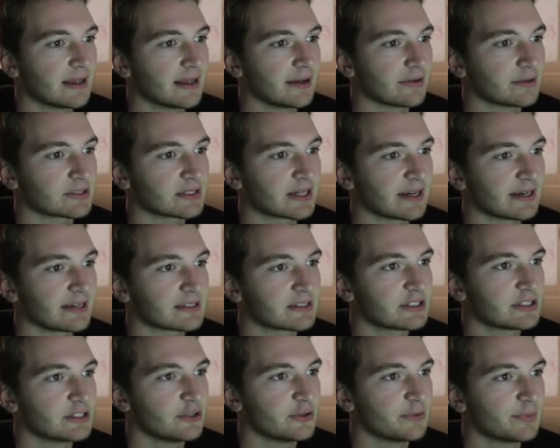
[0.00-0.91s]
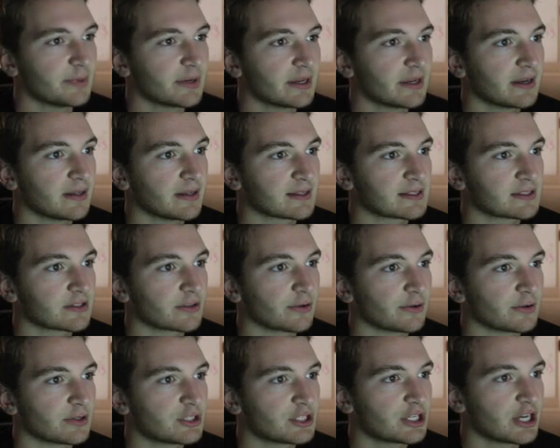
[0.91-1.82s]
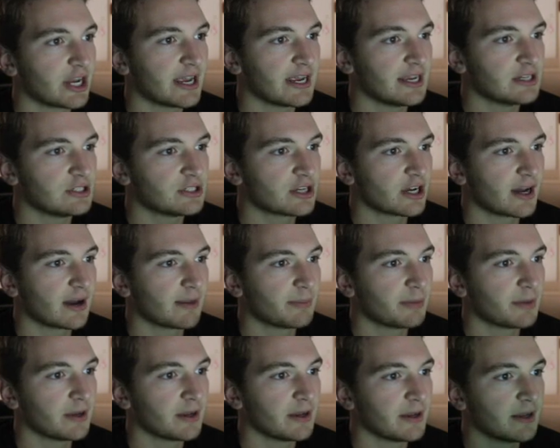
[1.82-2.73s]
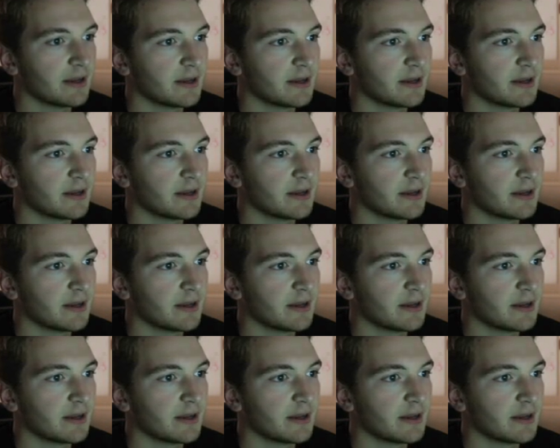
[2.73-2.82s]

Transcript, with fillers: That was kind of stupid. Let's throw a change up.